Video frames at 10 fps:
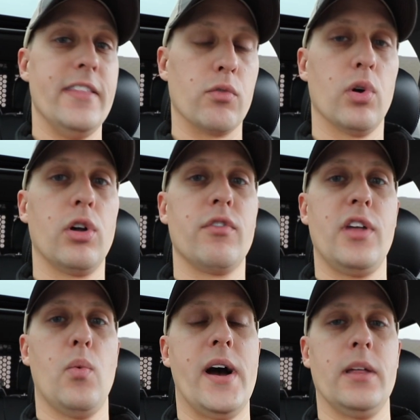They roll over and
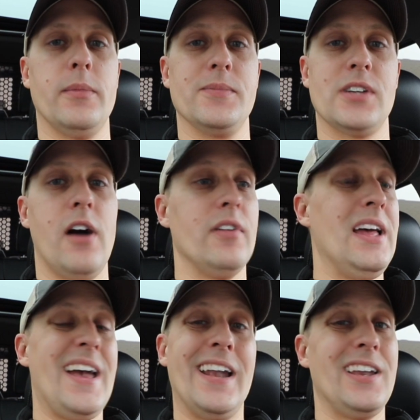they whine on themselves.
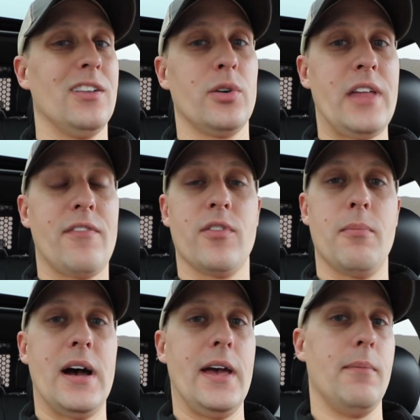And I didn't learn that from
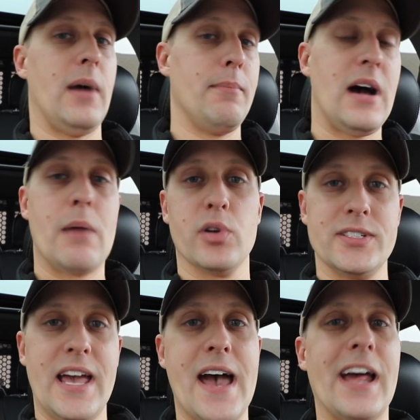my, my mom or
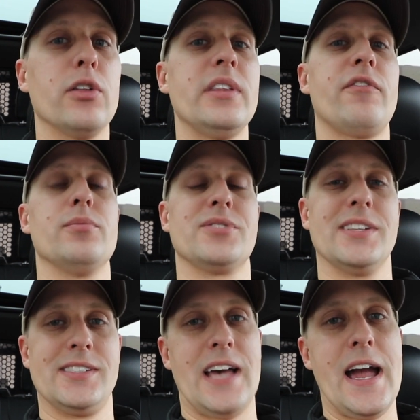dad. I learned that from
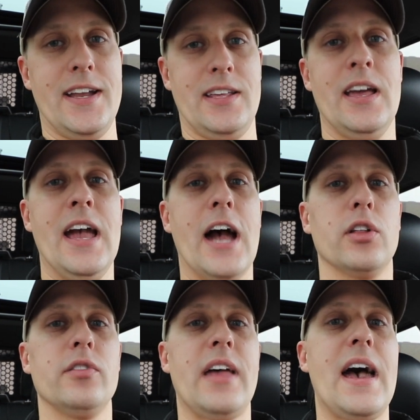society. I
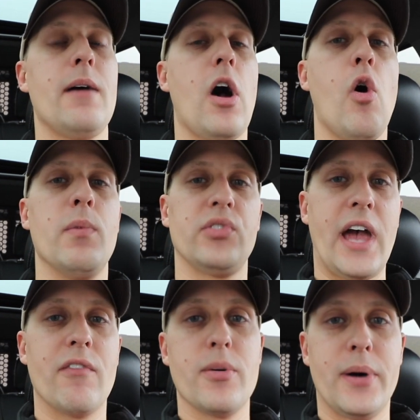learned that almost
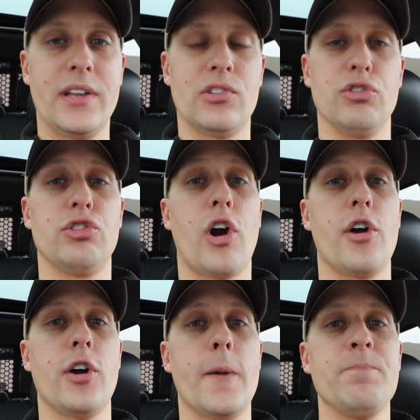everybody's a
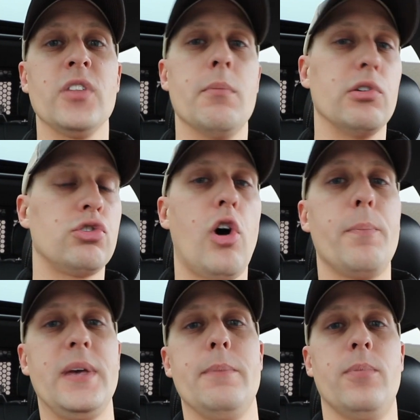starter, but so
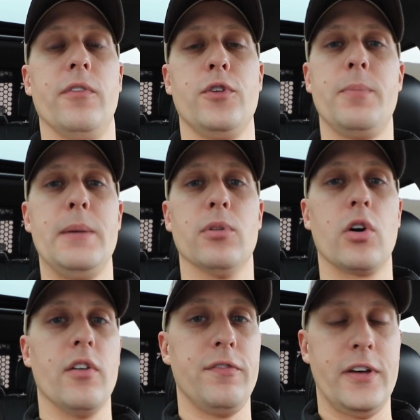peop few people
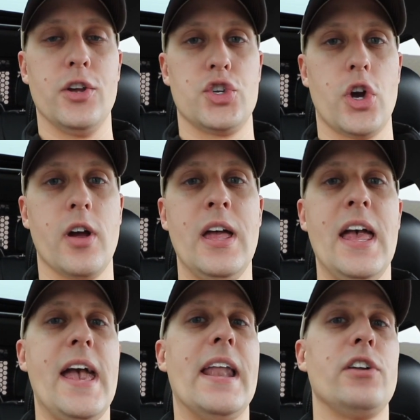are a finisher.
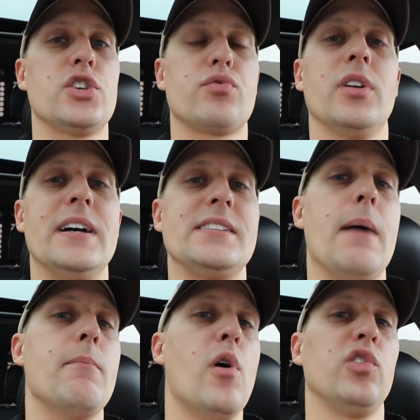And I just realized
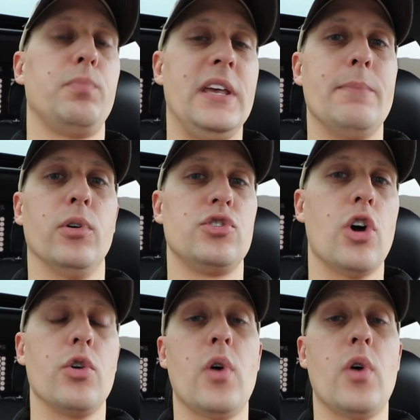that most people don't